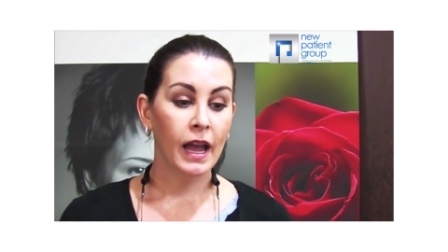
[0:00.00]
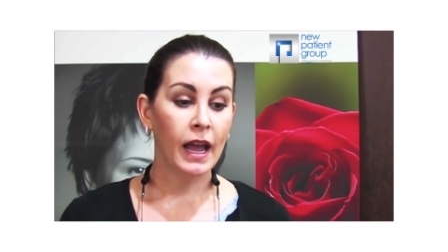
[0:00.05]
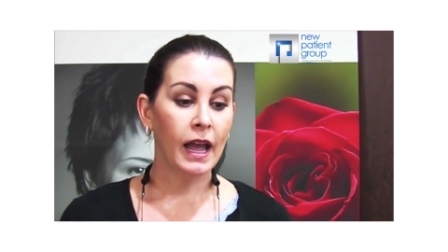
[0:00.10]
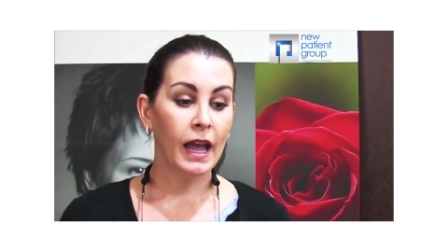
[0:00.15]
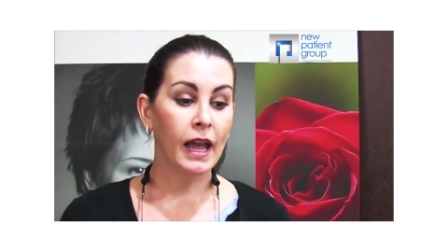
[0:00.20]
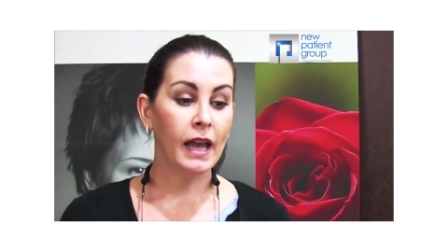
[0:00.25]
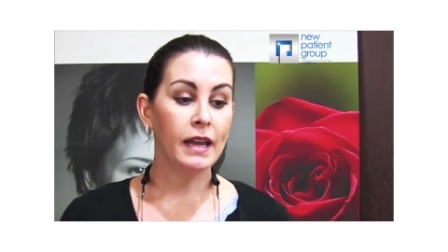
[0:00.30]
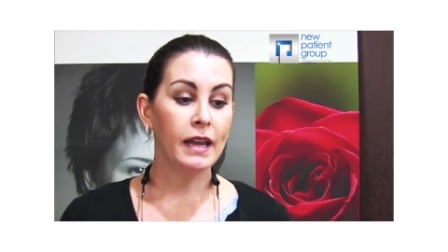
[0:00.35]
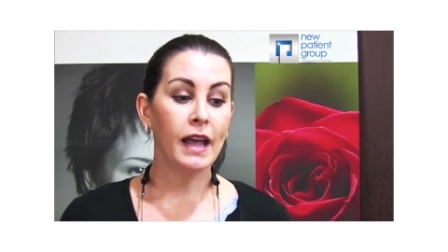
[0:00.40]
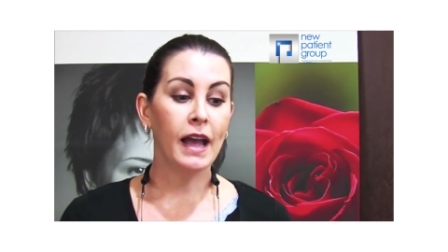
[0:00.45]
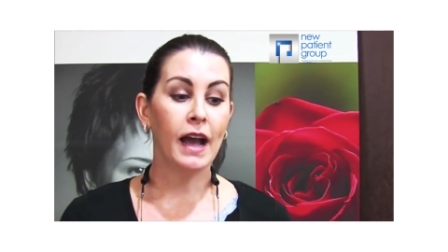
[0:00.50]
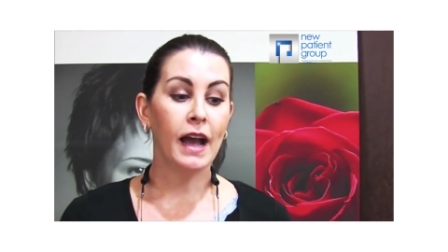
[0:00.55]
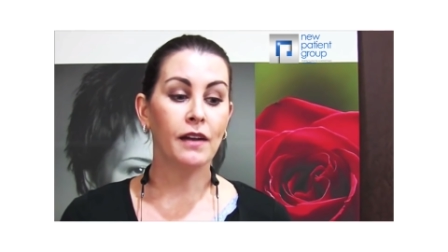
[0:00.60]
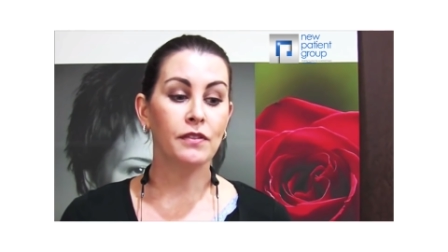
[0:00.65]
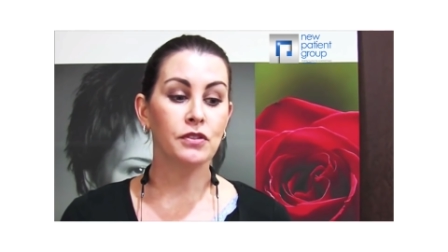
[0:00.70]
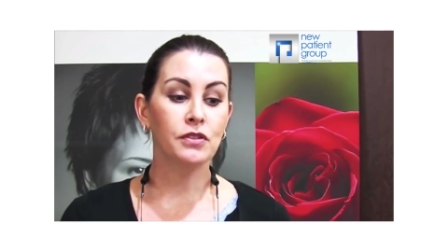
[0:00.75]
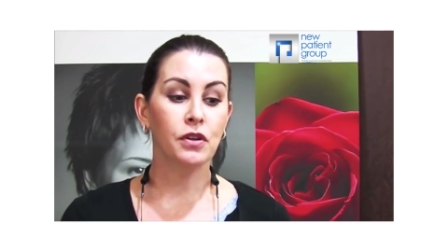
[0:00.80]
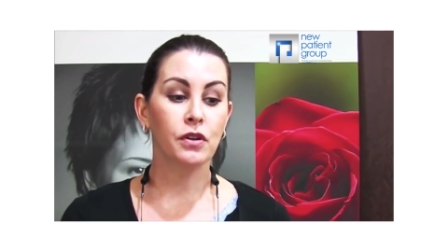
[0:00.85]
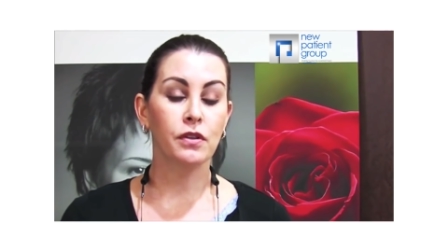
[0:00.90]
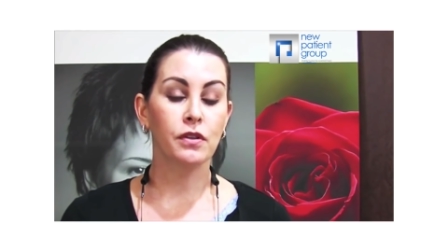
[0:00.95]
and
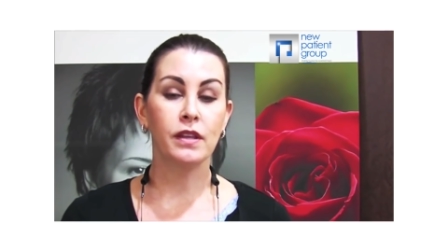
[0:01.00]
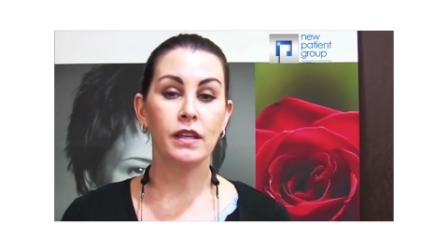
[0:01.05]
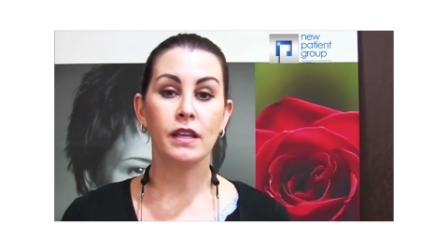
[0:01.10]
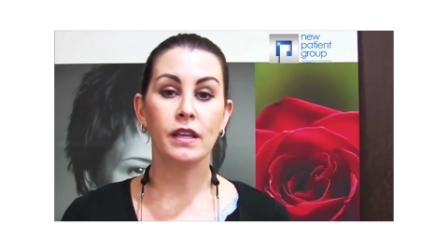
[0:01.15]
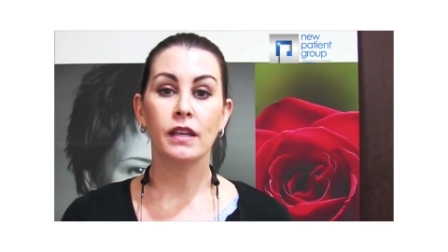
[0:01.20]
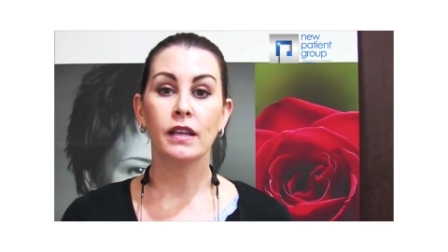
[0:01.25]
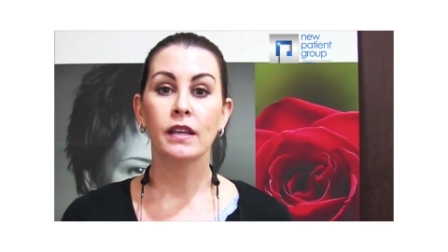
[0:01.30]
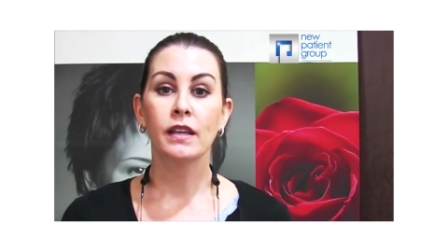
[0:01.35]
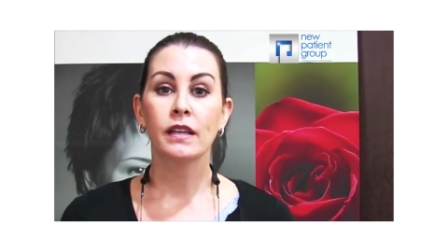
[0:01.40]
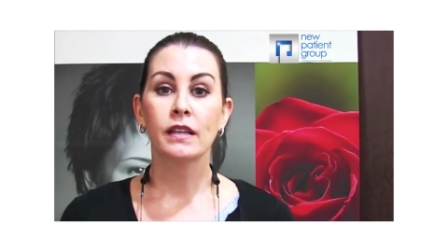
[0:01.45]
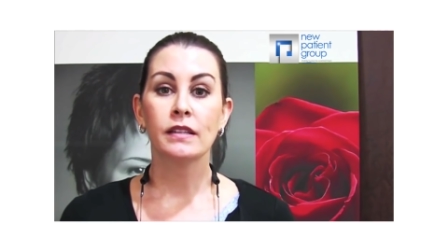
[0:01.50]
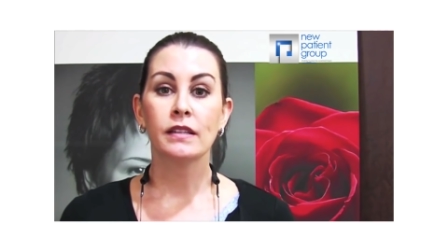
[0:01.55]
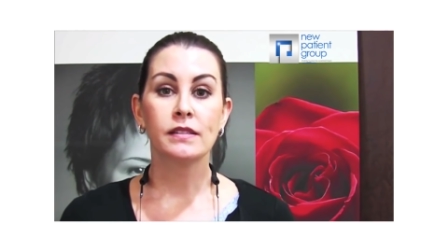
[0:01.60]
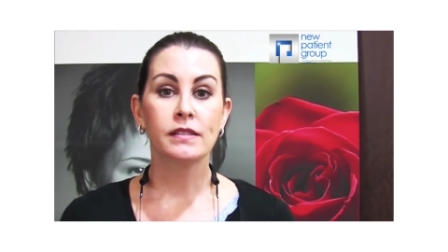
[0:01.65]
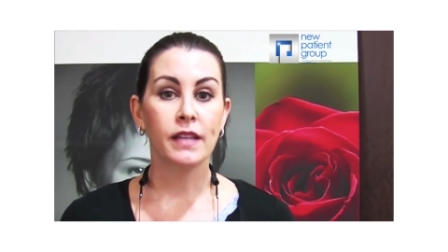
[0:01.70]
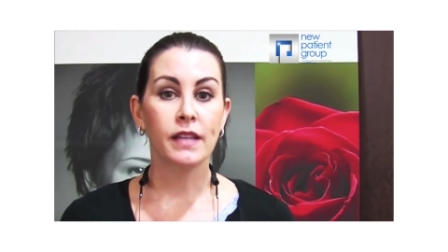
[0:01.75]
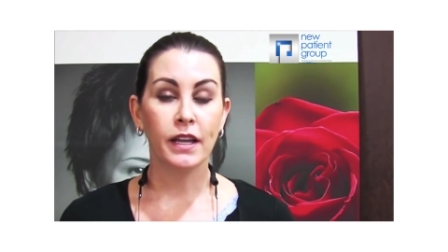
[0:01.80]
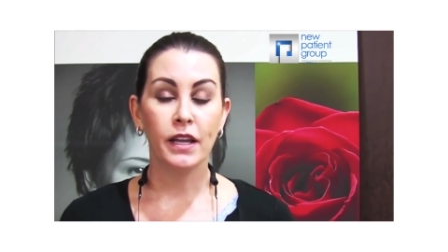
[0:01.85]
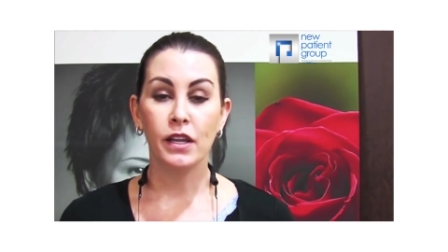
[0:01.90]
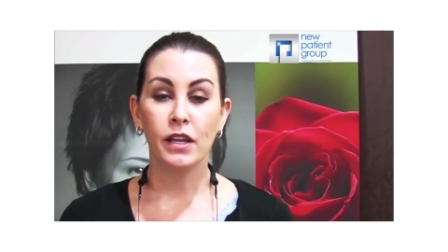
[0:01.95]
after the
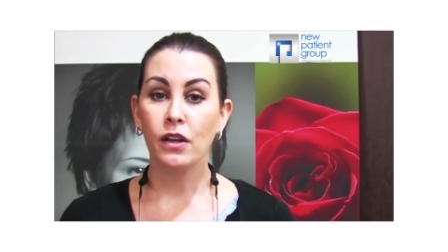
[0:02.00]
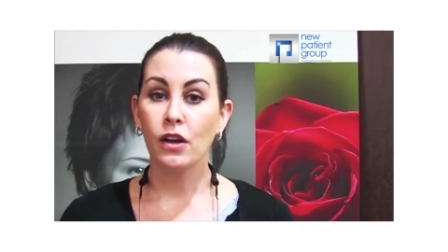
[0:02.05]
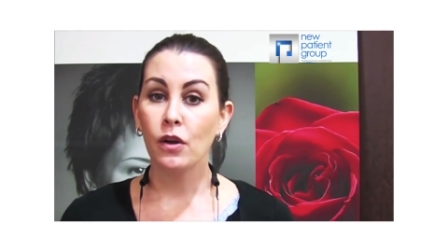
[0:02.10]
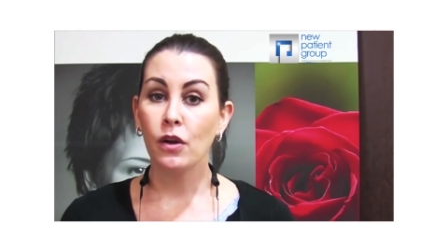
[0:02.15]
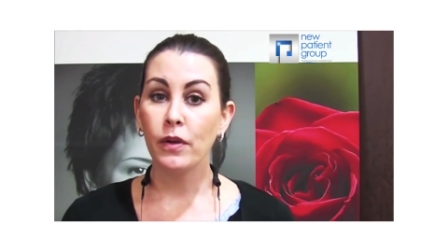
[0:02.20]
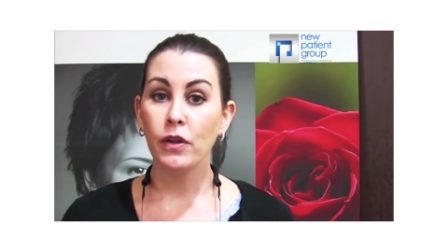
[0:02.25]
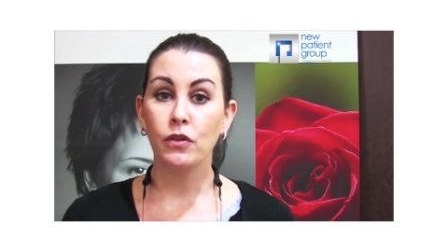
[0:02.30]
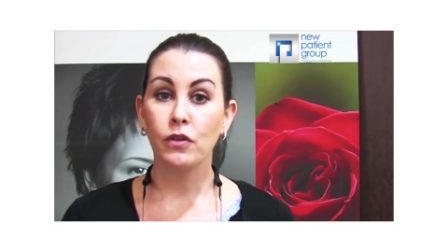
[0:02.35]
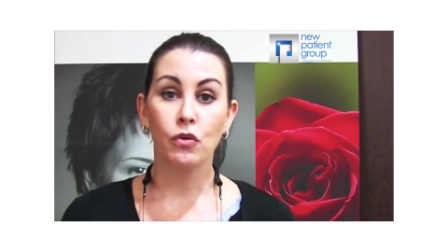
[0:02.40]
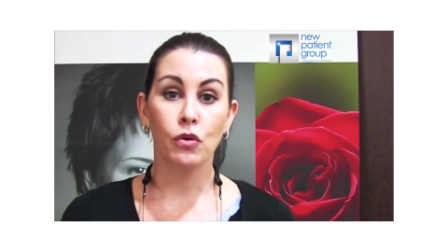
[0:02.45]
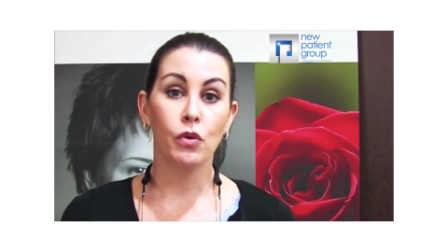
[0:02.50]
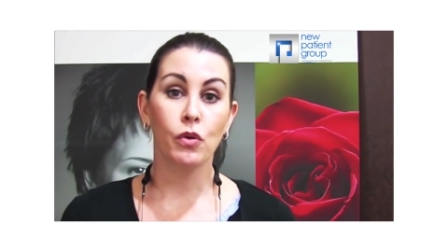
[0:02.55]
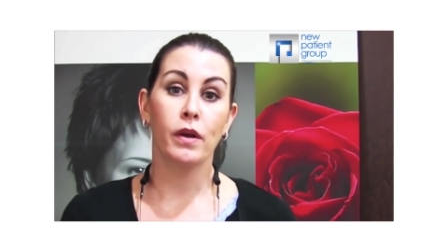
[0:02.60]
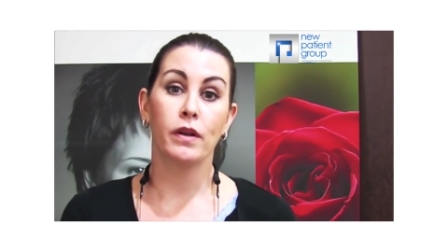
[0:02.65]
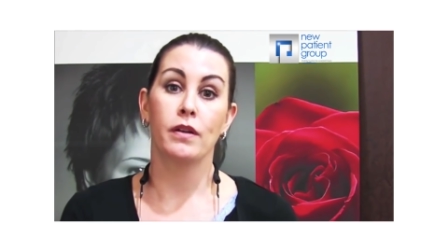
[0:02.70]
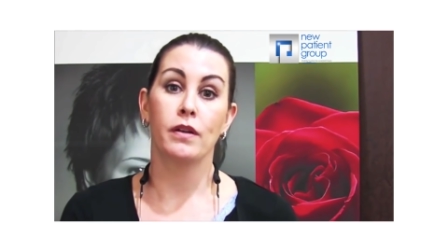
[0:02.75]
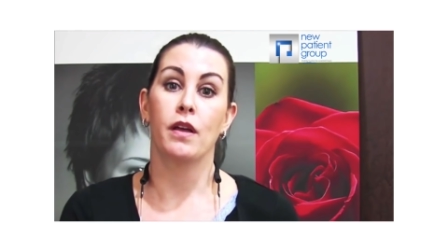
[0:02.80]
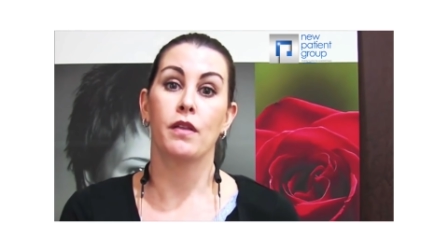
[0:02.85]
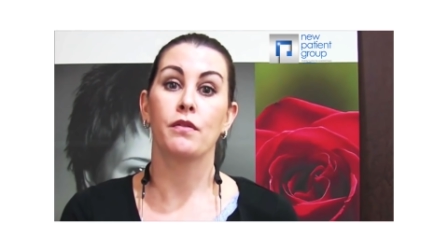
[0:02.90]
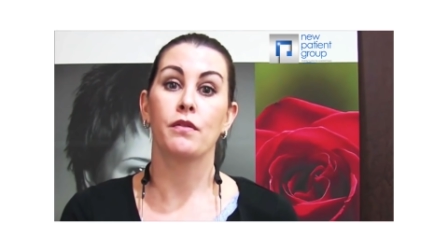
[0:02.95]
second year we grew
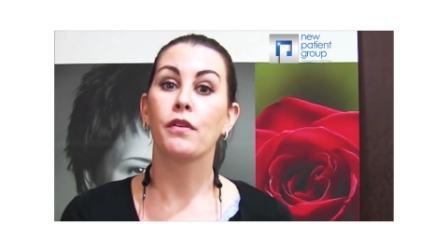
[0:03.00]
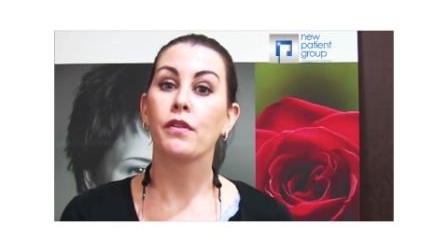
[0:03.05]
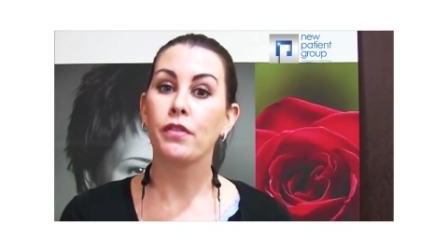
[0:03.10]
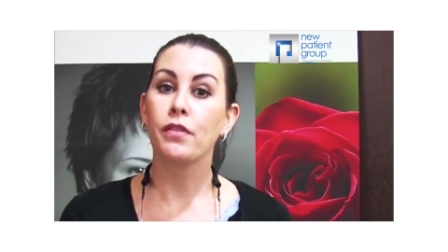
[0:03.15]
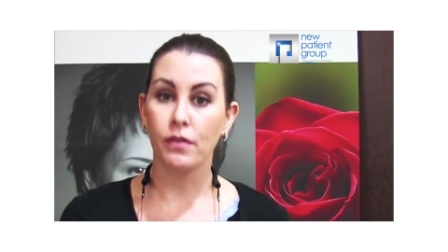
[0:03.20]
another